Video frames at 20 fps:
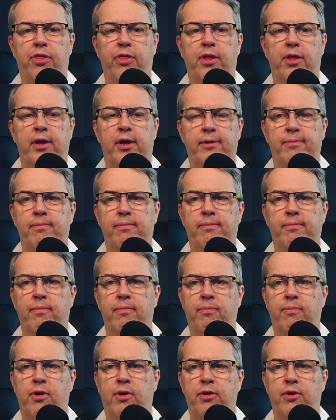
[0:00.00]
the
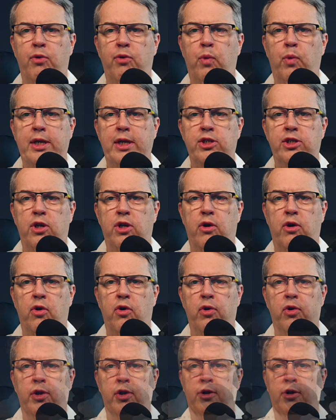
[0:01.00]
part that we saw
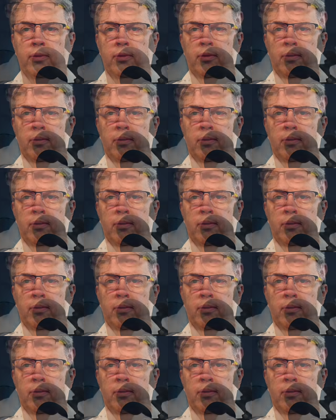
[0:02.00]
earlier.